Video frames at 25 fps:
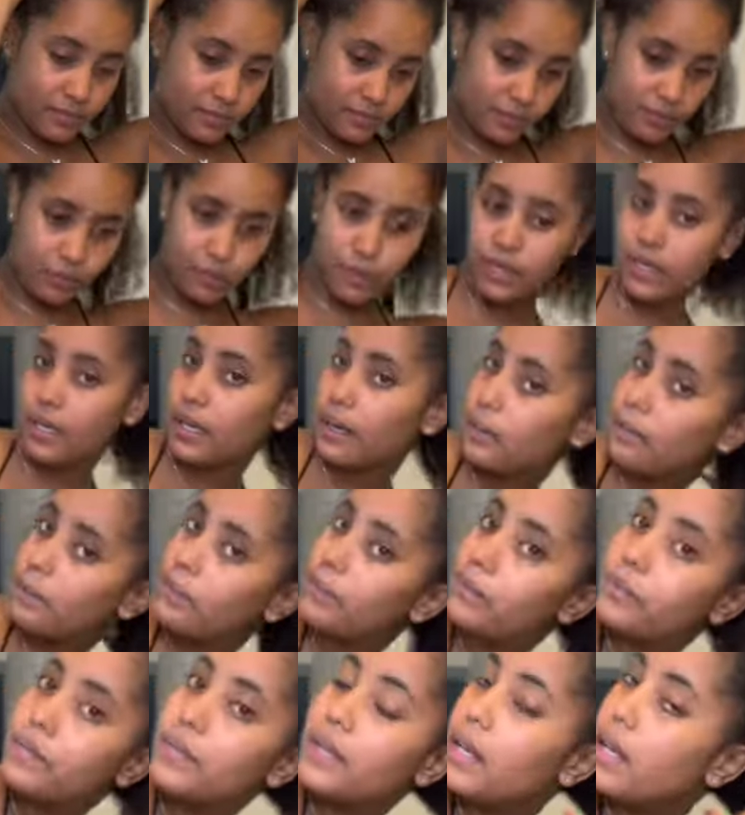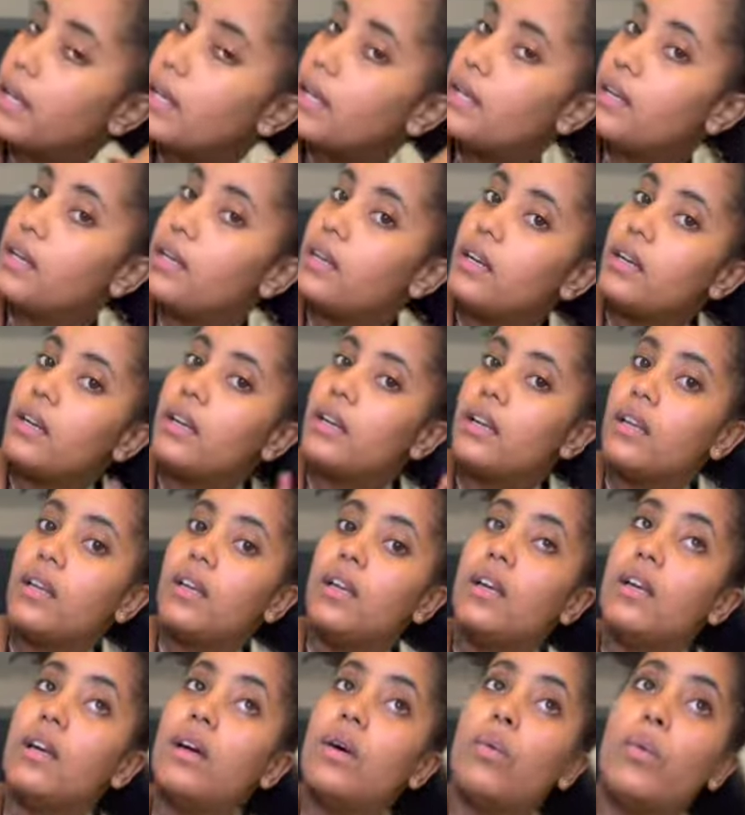Put it up and
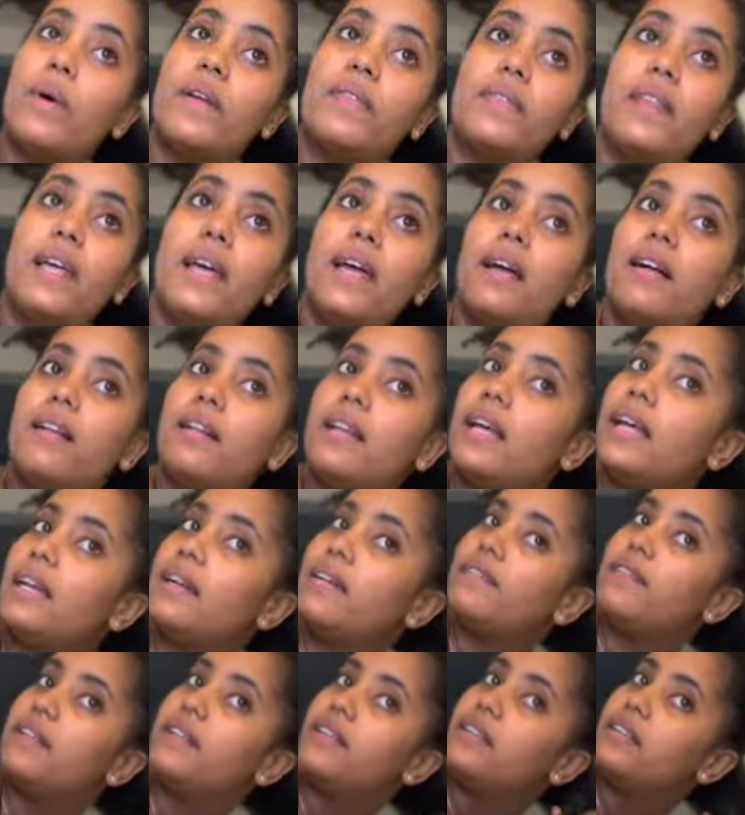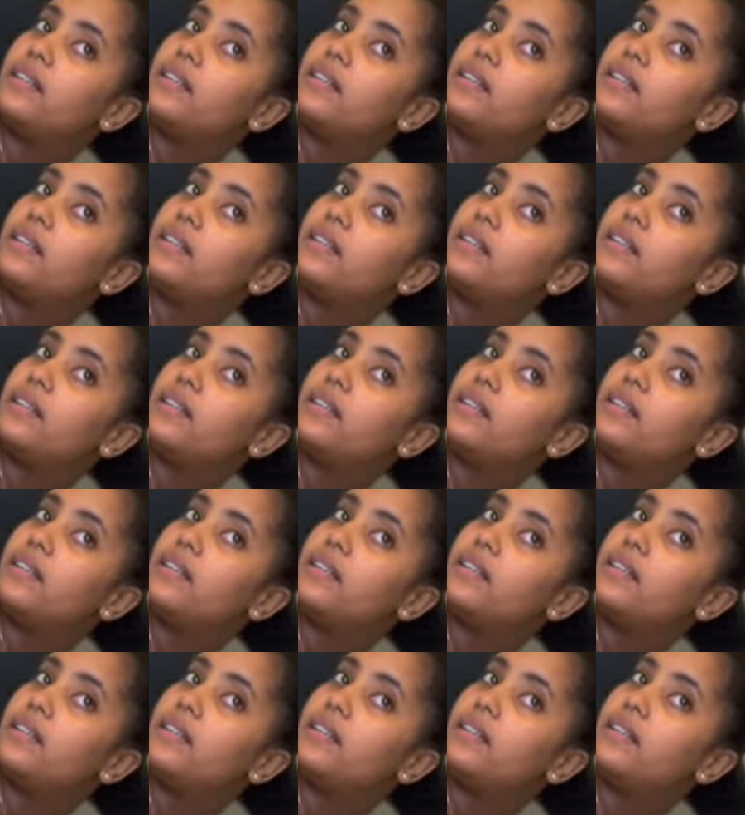wet the hell out of it.